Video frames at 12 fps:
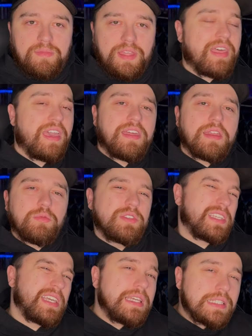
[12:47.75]
And it
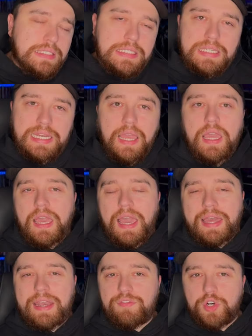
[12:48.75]
was easy, and I,
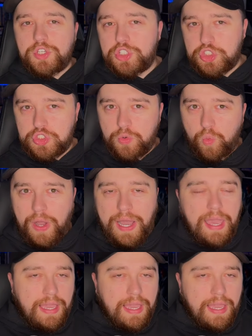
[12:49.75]
I never understood why.